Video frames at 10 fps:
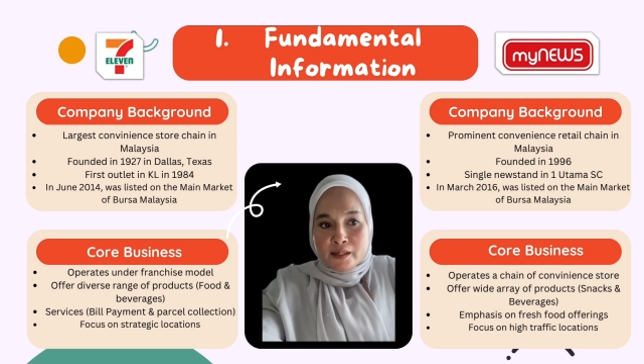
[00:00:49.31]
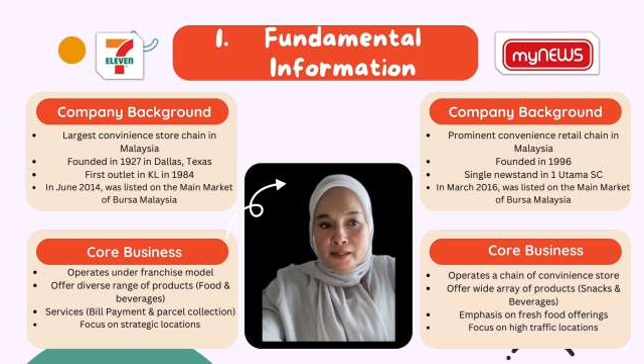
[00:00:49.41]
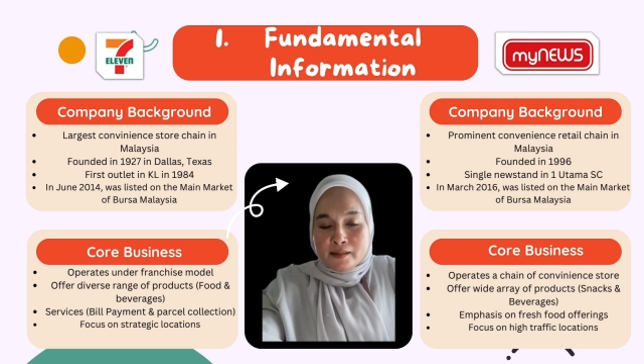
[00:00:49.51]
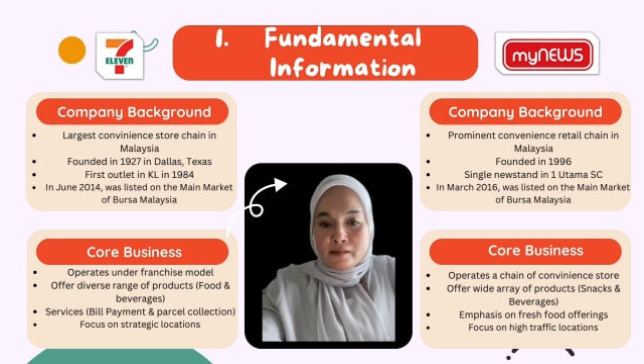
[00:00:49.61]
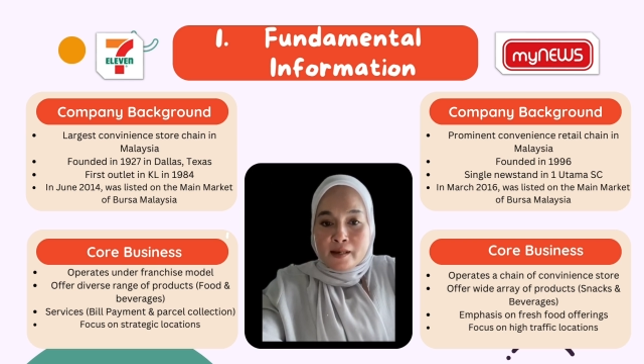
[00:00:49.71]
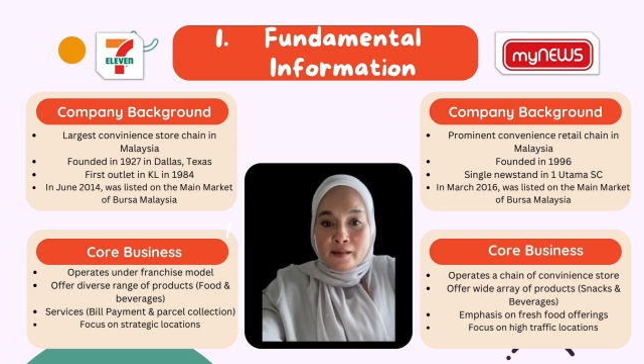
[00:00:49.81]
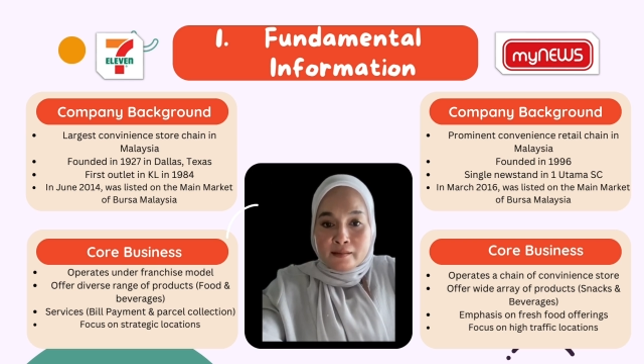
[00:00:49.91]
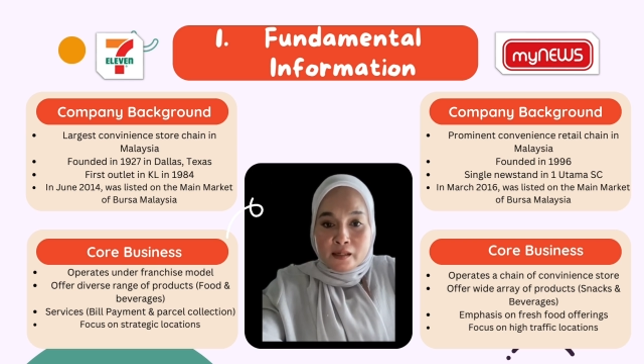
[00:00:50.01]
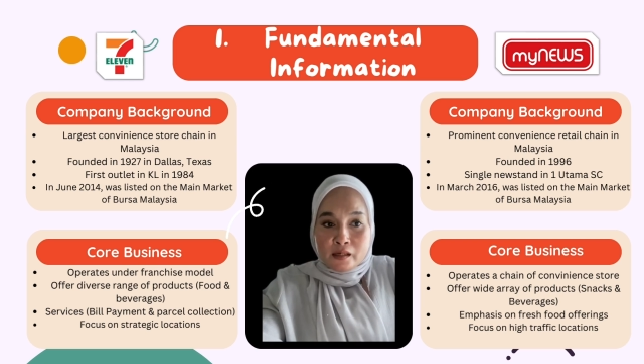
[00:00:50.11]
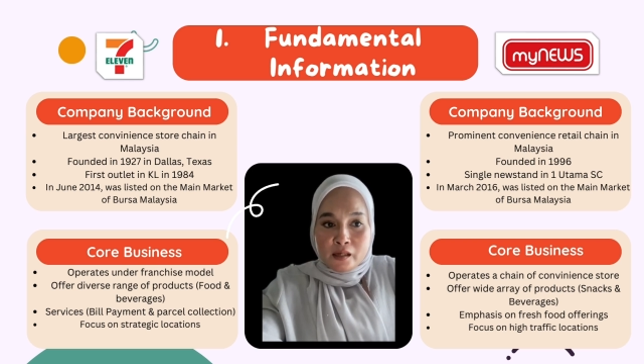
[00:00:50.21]
in
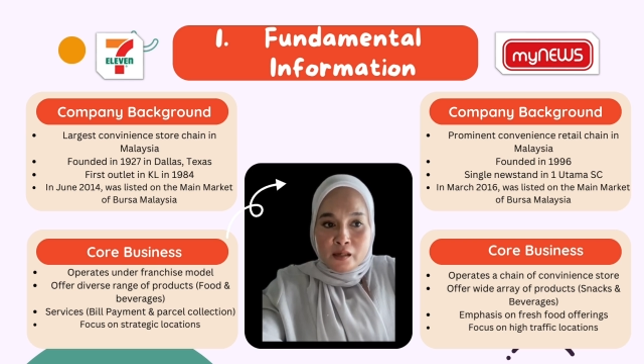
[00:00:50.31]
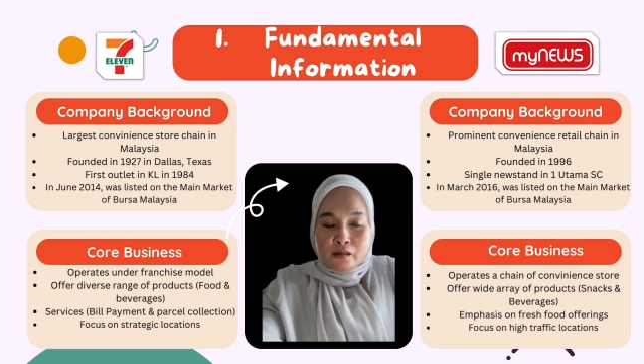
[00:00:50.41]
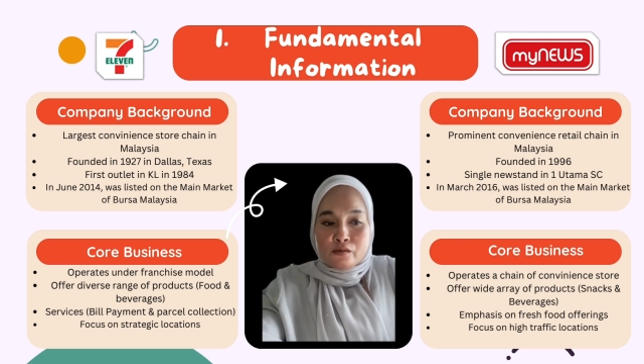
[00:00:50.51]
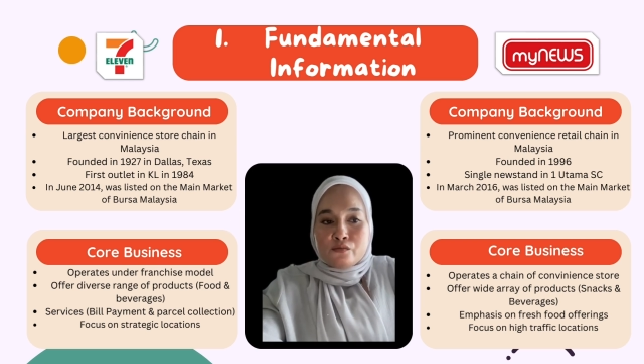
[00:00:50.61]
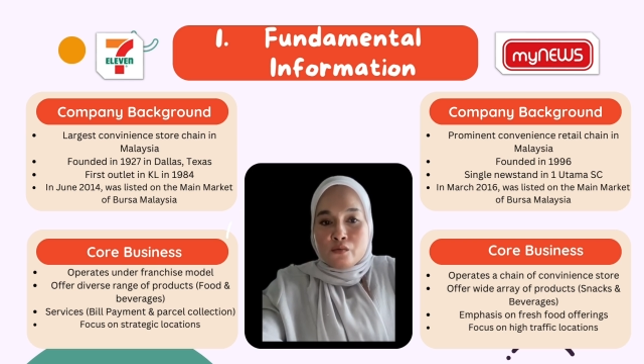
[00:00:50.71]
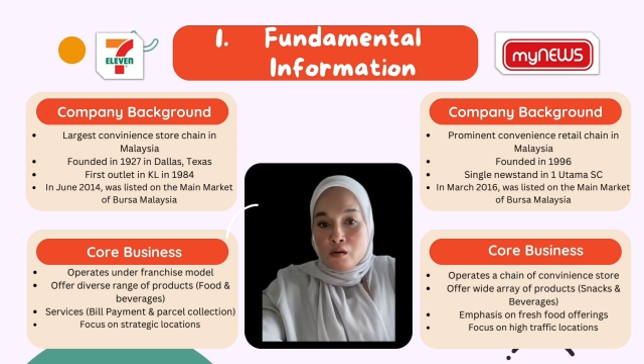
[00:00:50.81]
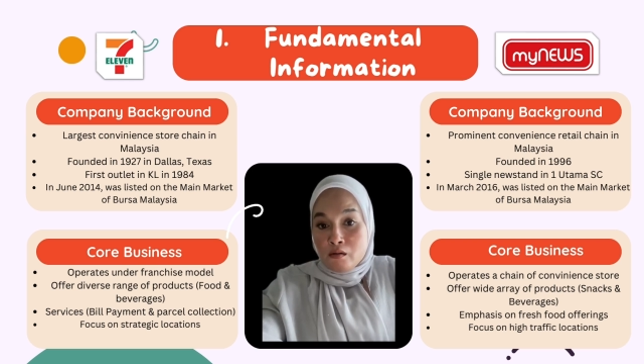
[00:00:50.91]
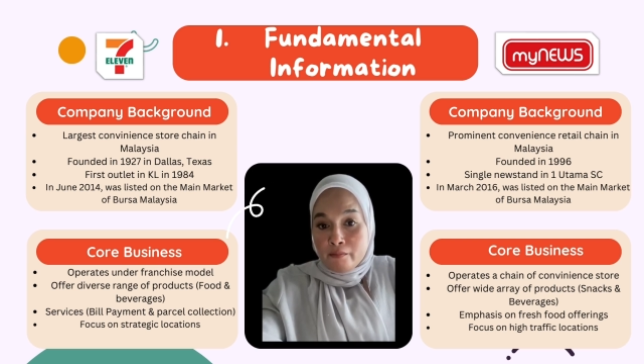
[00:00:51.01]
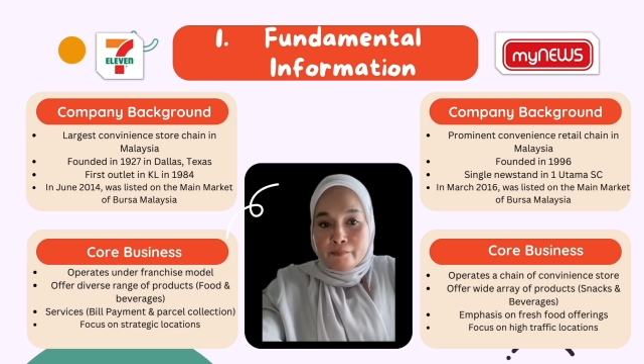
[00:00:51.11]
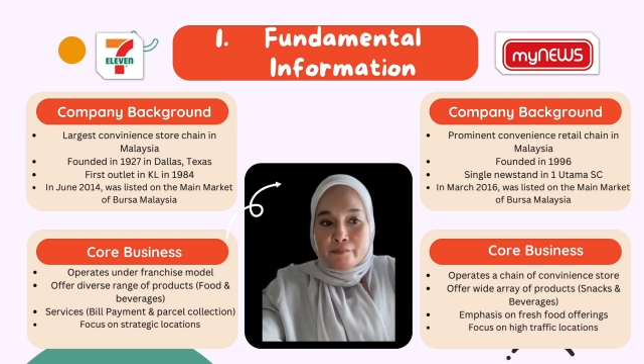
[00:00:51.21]
1984.